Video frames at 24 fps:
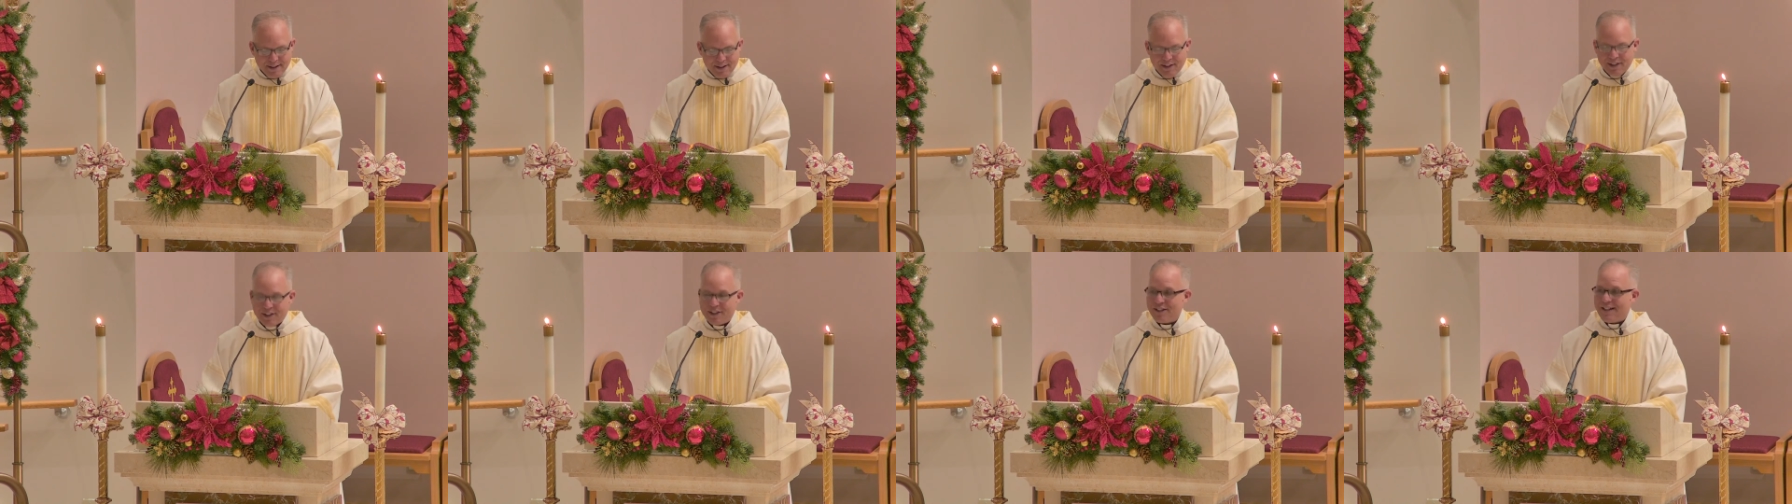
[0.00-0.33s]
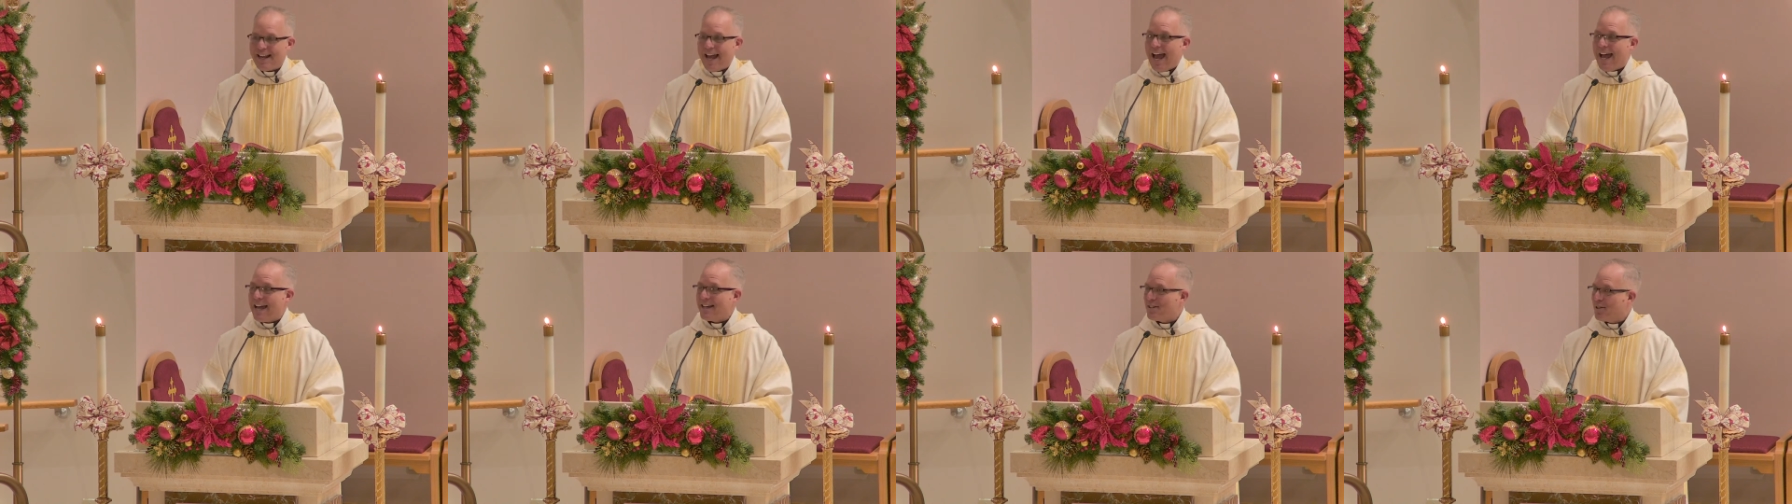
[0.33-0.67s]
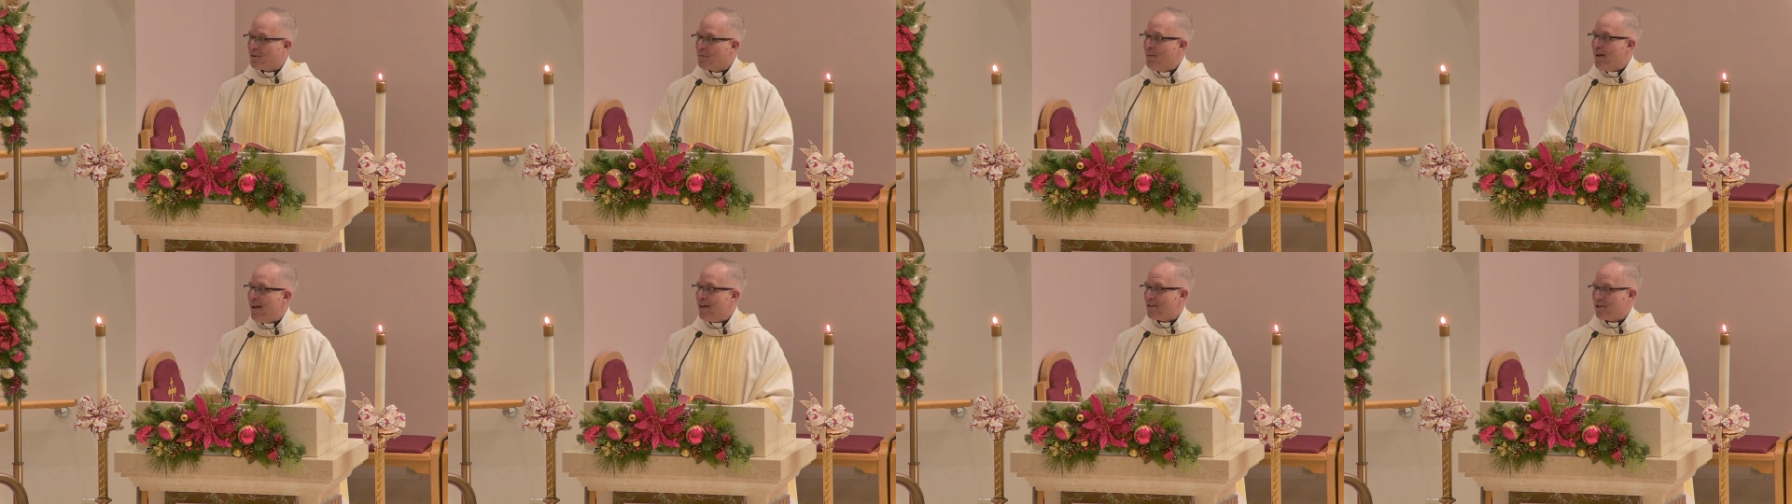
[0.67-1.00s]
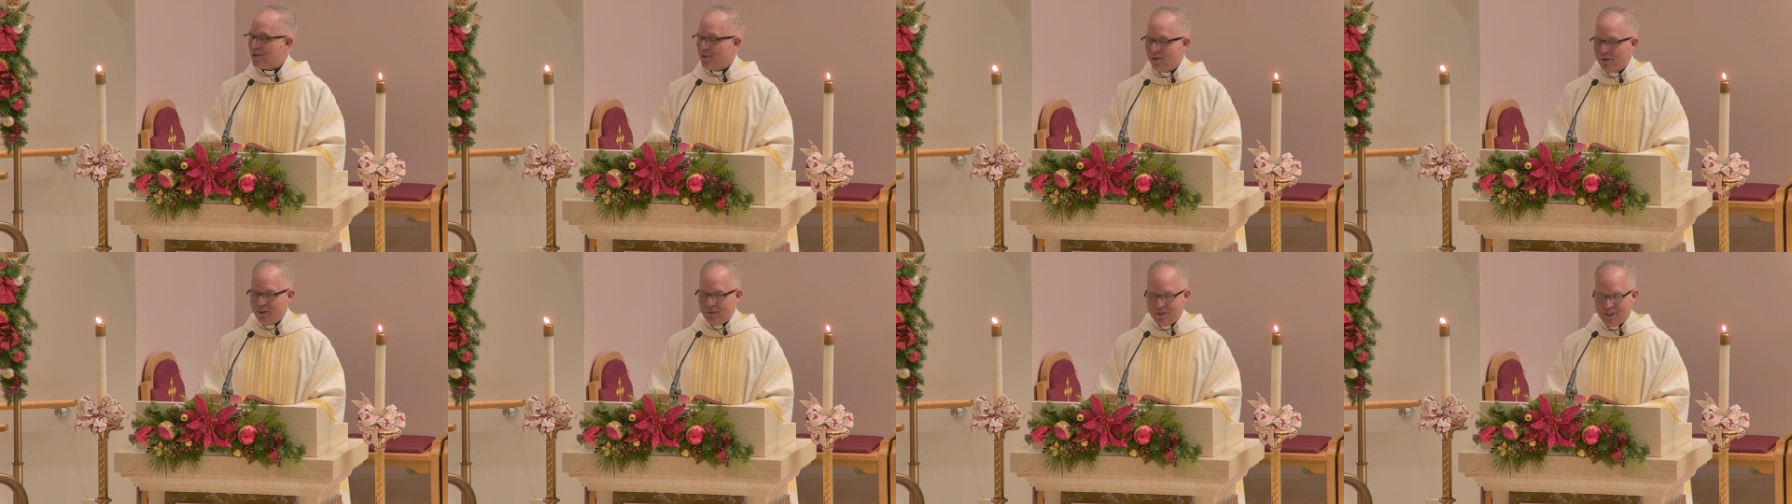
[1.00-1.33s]
this
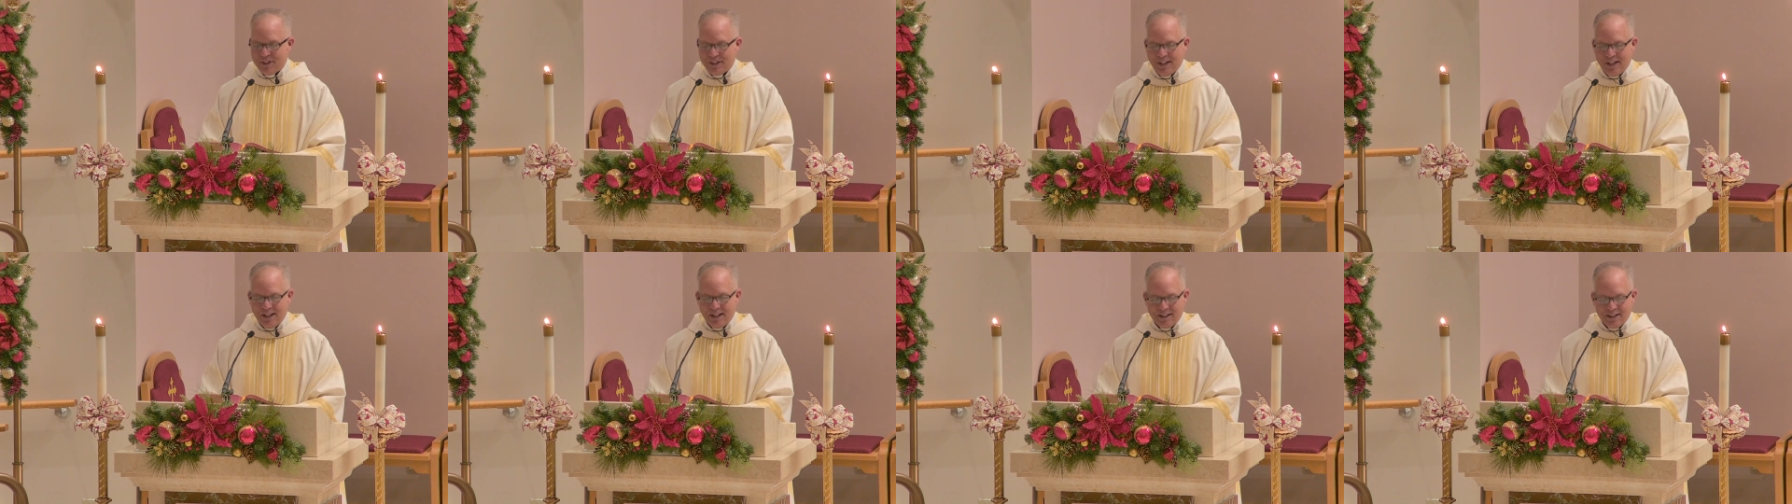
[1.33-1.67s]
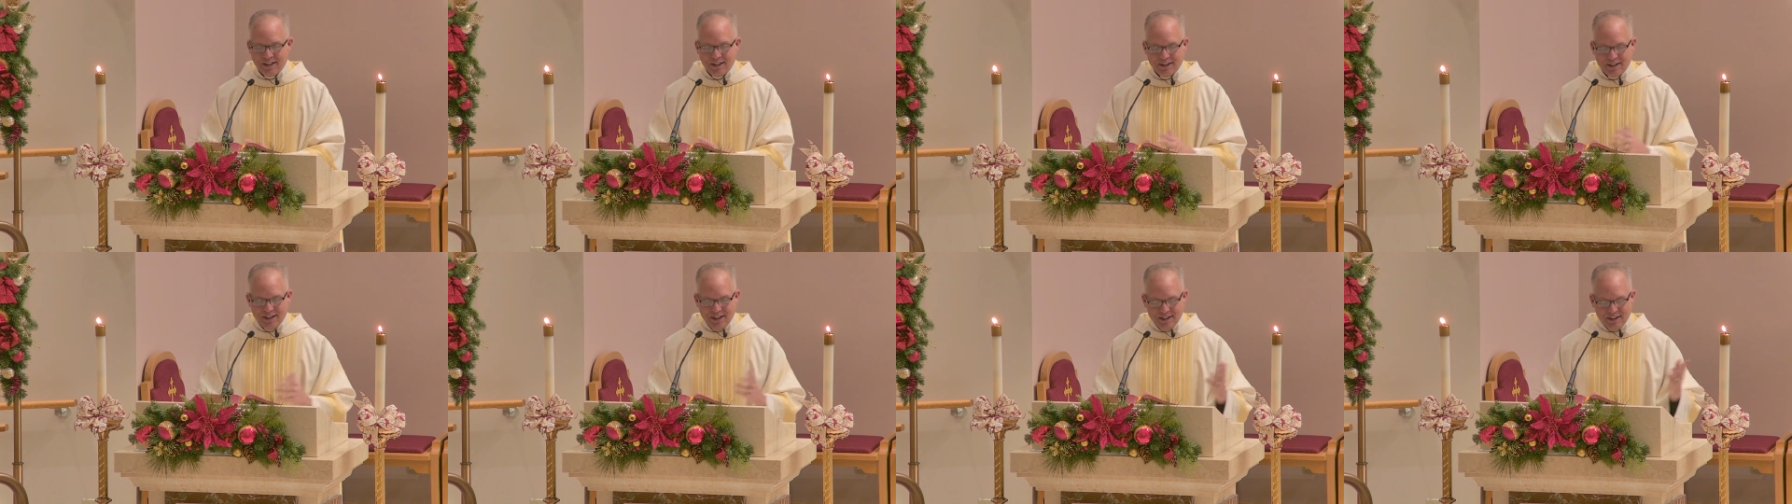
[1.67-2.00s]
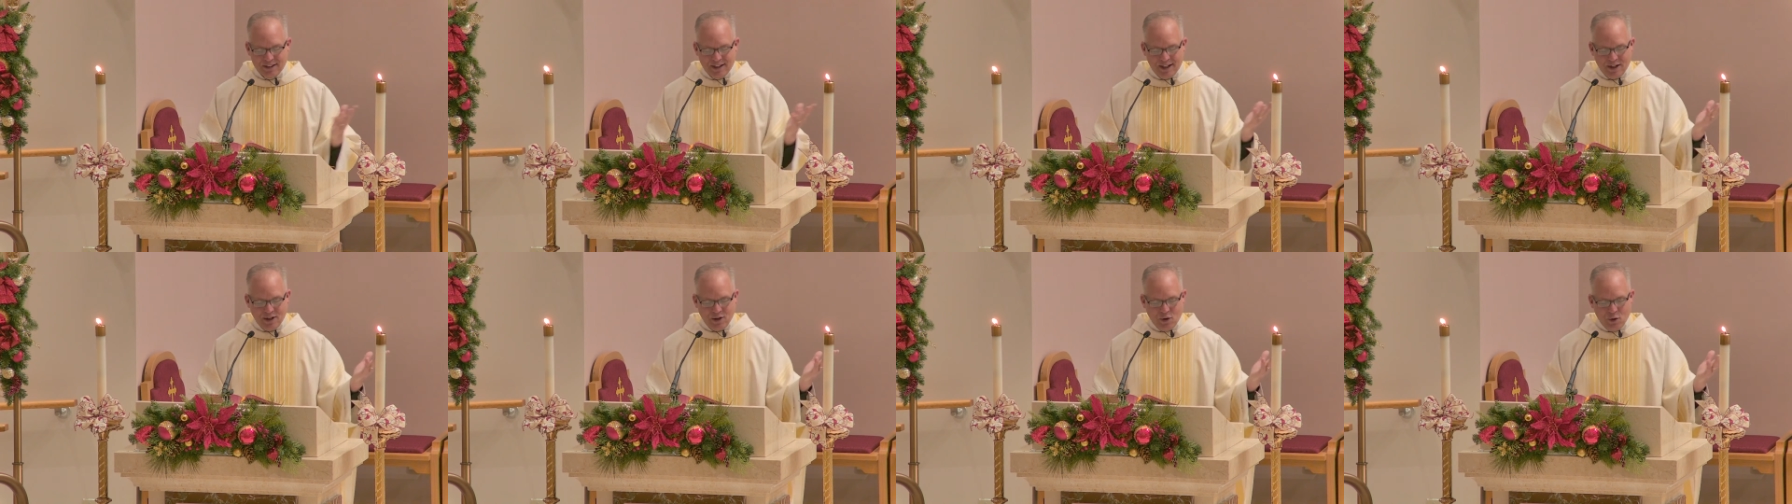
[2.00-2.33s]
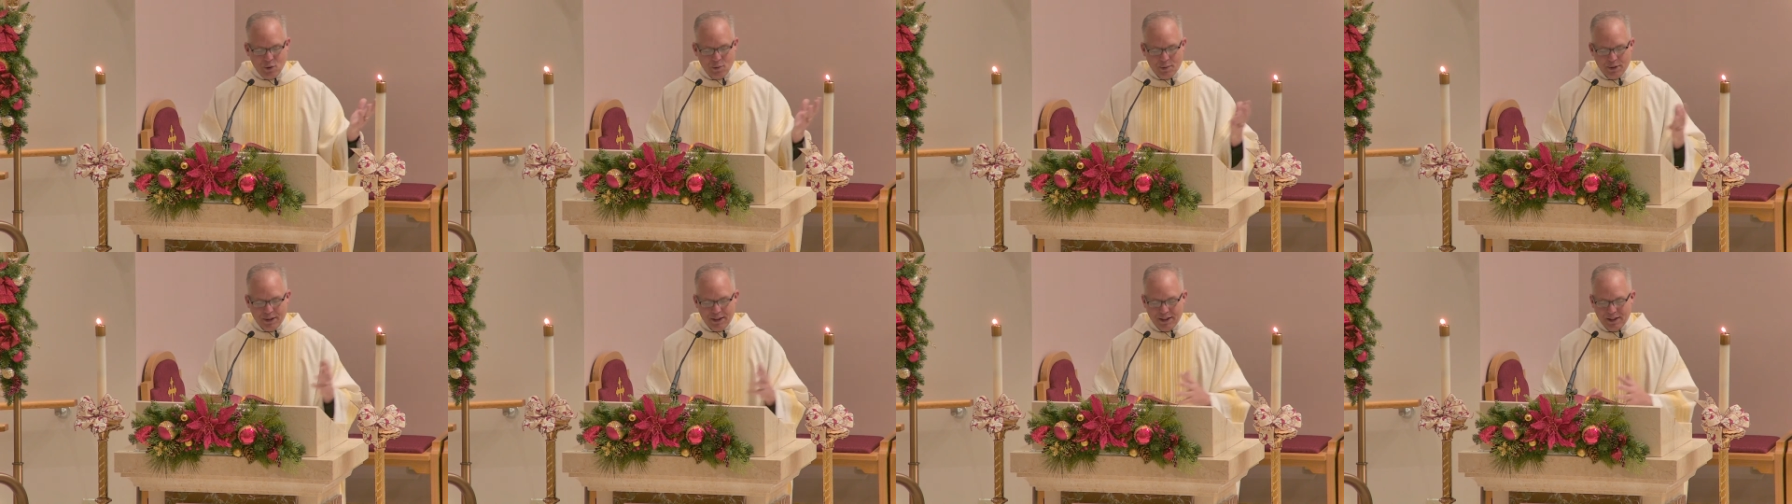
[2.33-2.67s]
taskmaster of sin and that, that
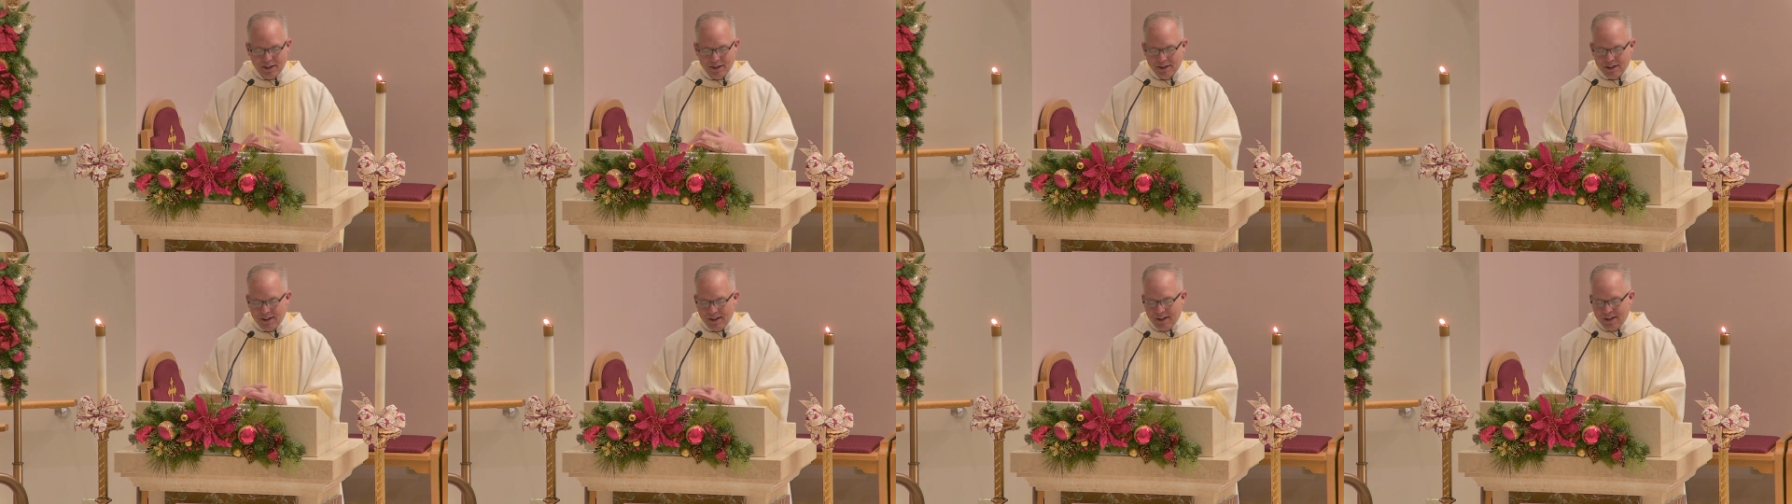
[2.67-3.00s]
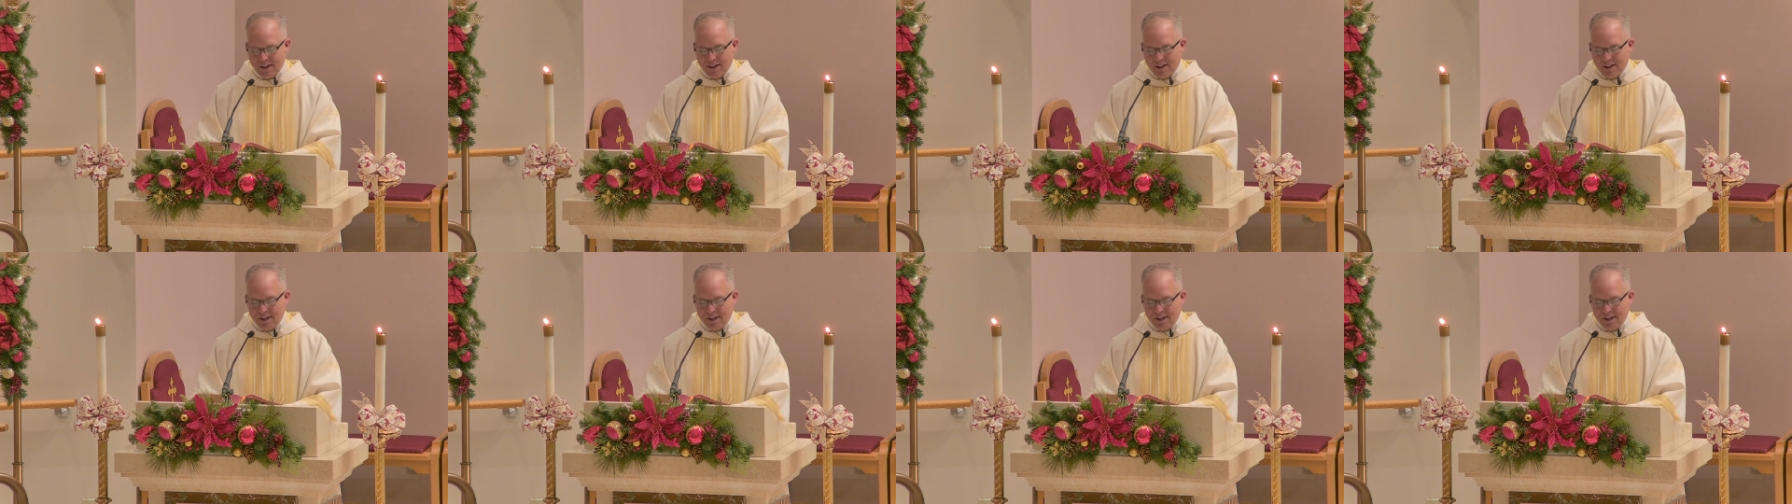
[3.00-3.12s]
opening